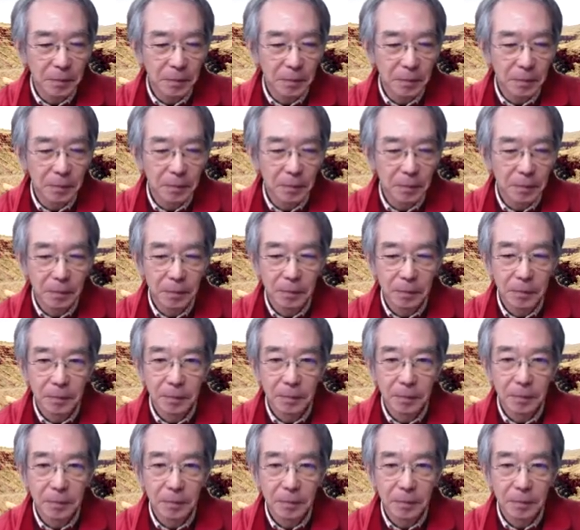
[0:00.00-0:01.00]

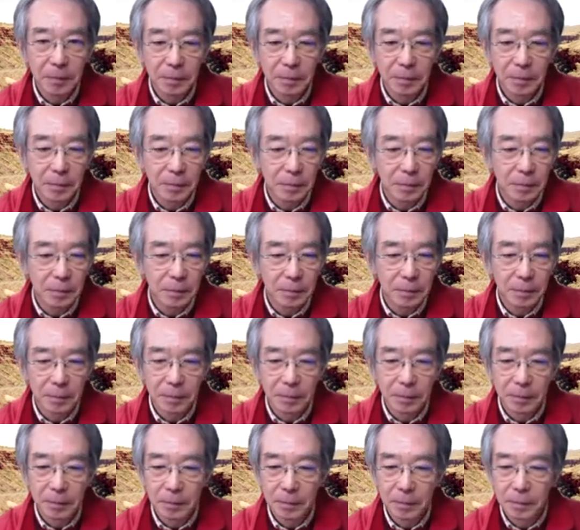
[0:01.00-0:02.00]

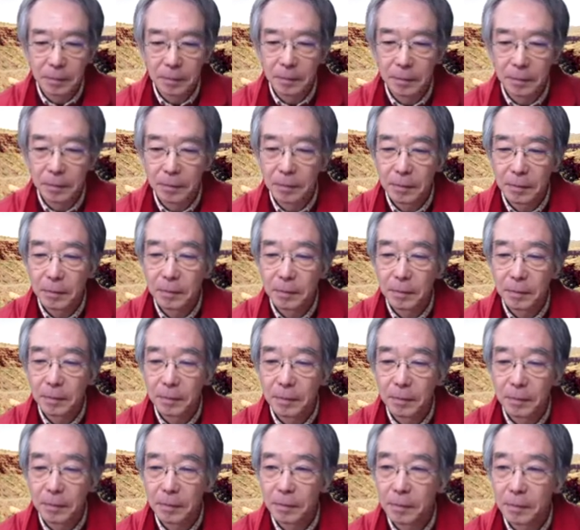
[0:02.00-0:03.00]

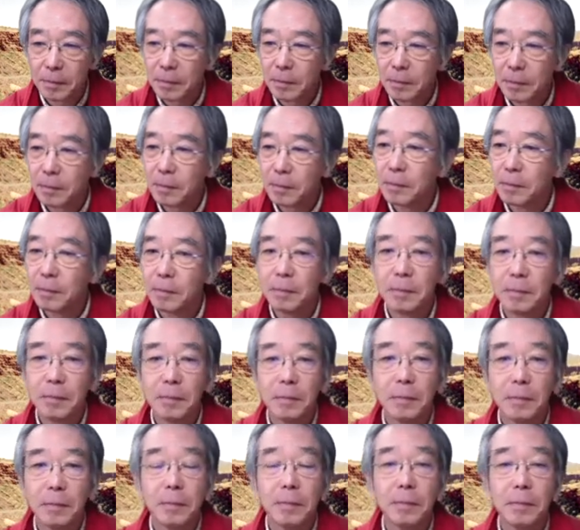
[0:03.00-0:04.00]

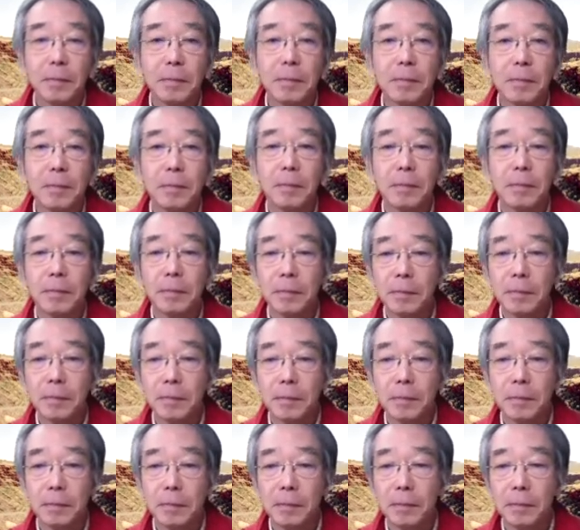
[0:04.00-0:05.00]

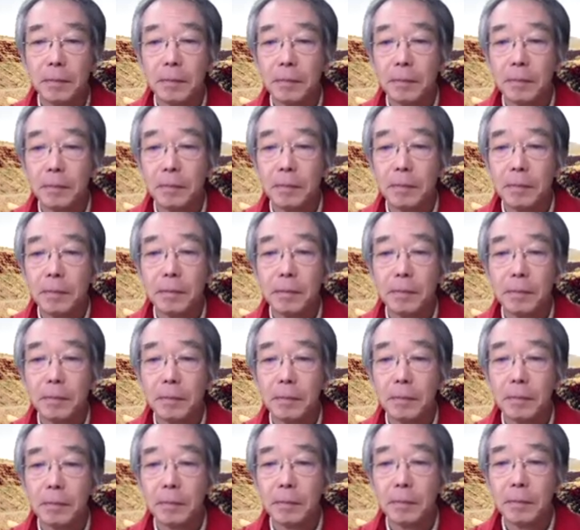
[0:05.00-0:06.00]

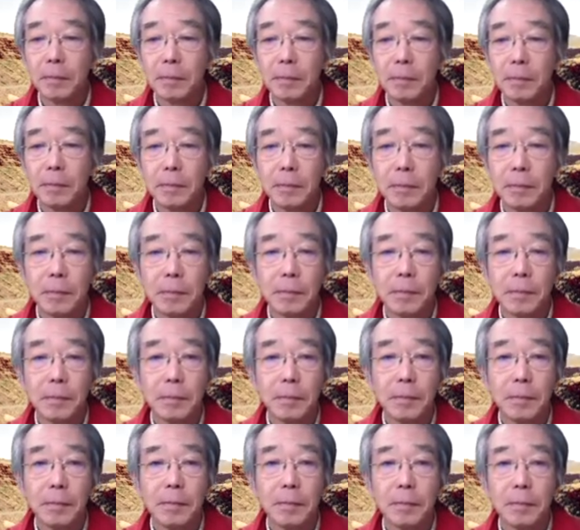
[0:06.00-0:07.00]

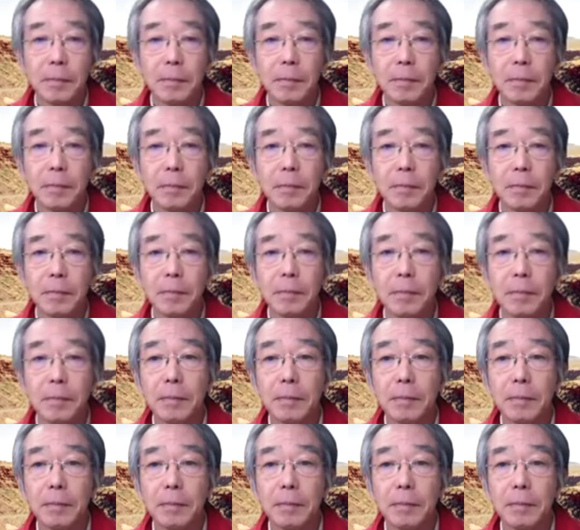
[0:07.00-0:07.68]
(silent)